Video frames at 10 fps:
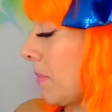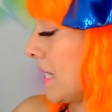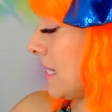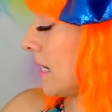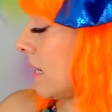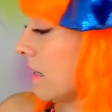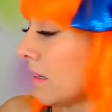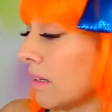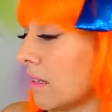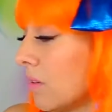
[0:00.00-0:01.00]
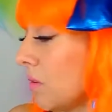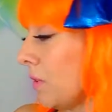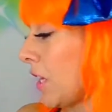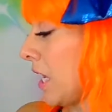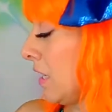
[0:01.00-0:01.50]
missed it.
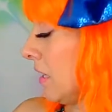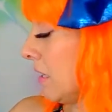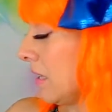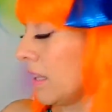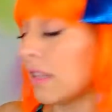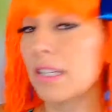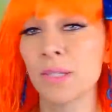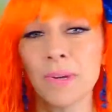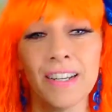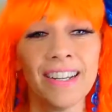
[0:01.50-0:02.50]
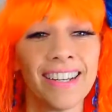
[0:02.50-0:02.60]
Hold on. This one.